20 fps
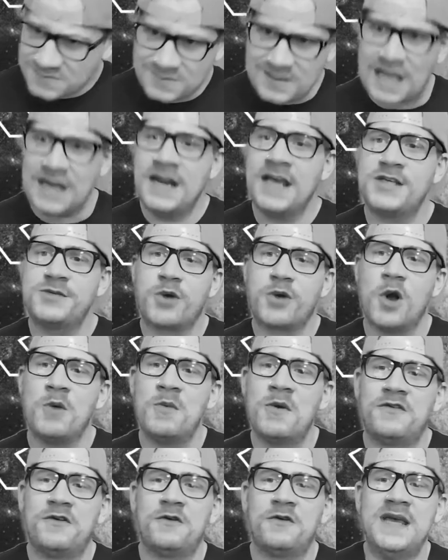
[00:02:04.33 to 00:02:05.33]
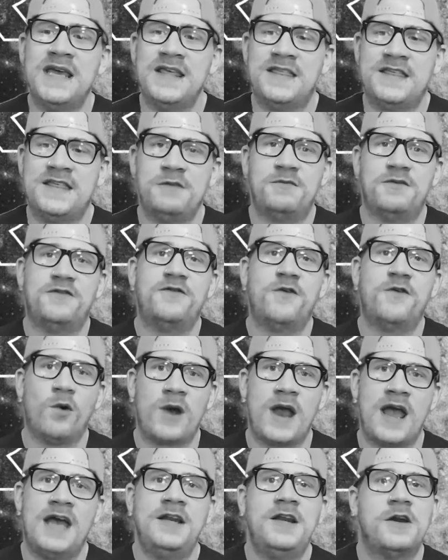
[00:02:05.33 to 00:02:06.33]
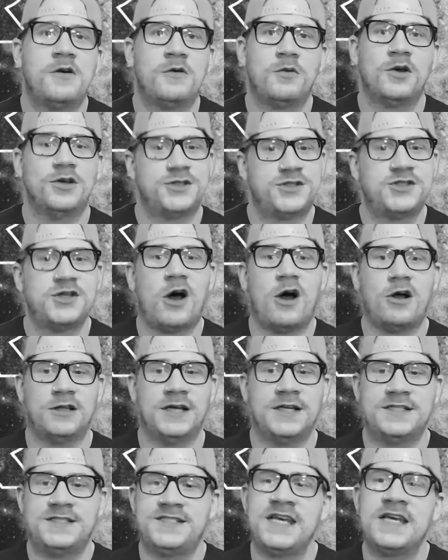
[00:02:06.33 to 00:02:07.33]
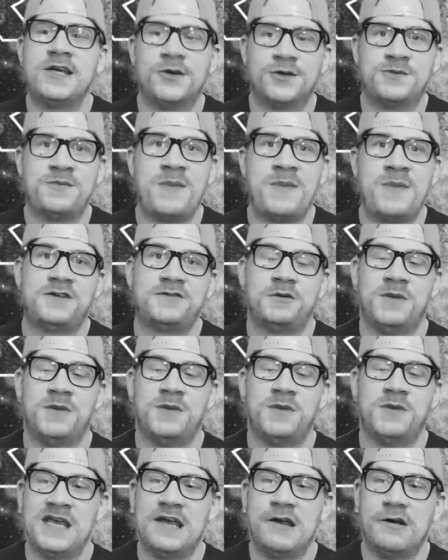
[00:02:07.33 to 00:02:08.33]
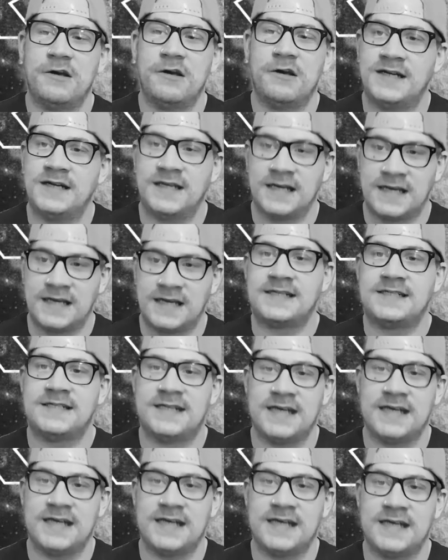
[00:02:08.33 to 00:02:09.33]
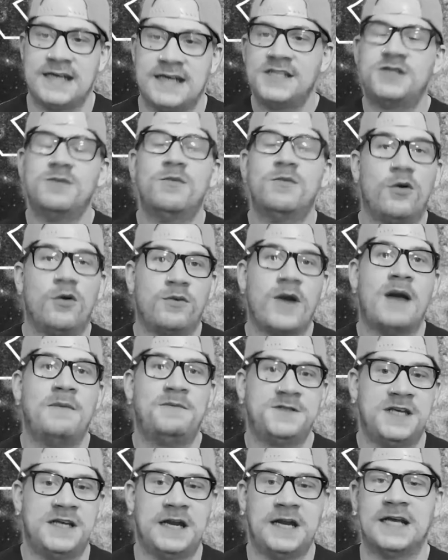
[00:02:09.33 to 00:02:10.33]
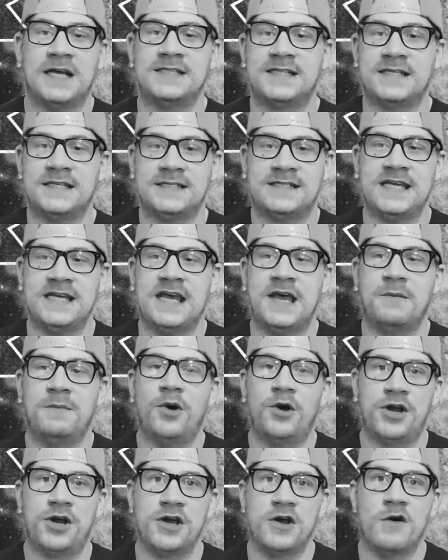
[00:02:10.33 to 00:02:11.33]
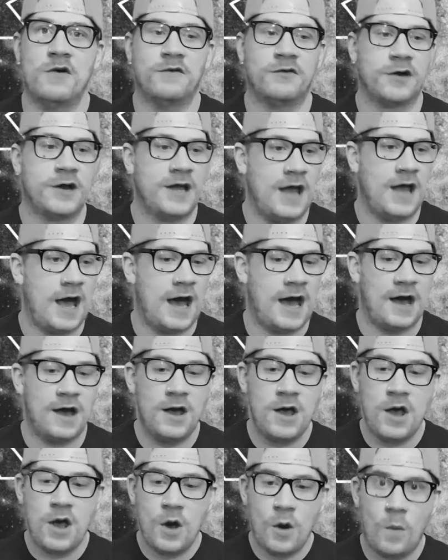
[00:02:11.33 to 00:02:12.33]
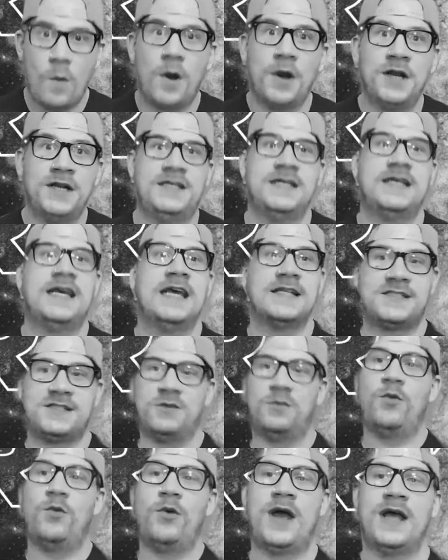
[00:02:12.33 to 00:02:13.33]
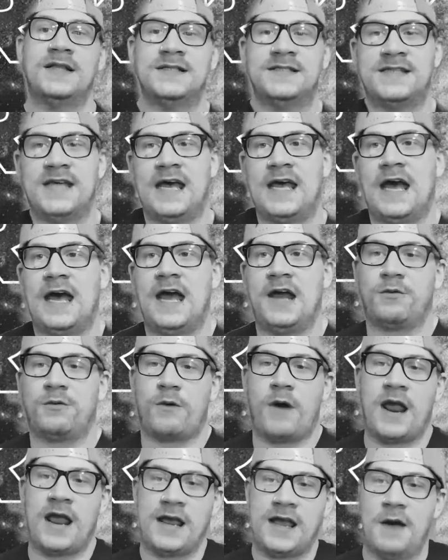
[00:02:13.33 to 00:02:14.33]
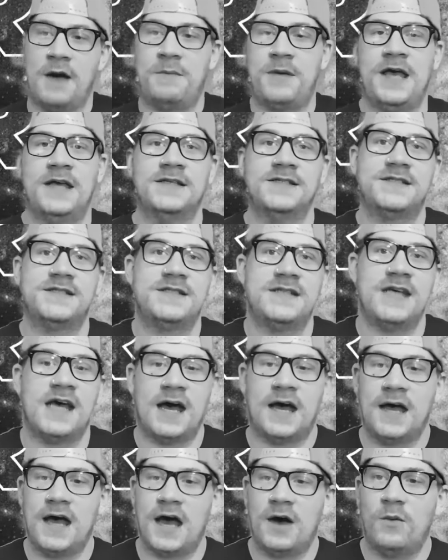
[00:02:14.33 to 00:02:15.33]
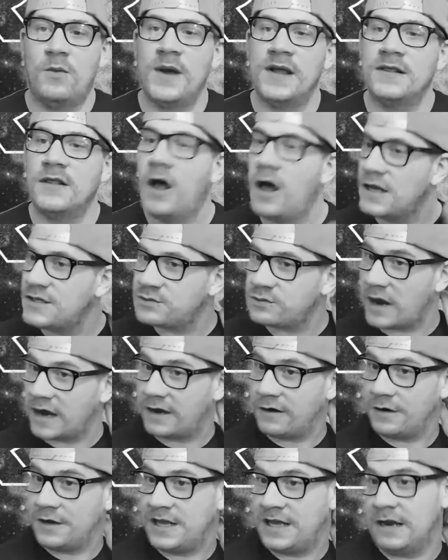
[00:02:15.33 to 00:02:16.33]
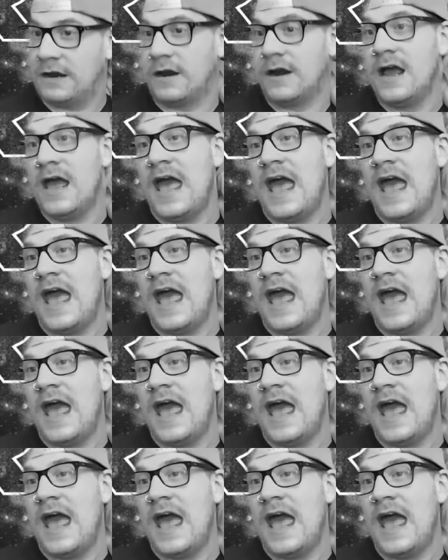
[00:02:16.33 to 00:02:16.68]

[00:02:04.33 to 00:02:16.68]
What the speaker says: Nice promo from Ethan beforehand and a real solid singles match from him here. Great to get some more reps in, and nice to see him putting over, wanting to get some wins and rank up his win-loss record here.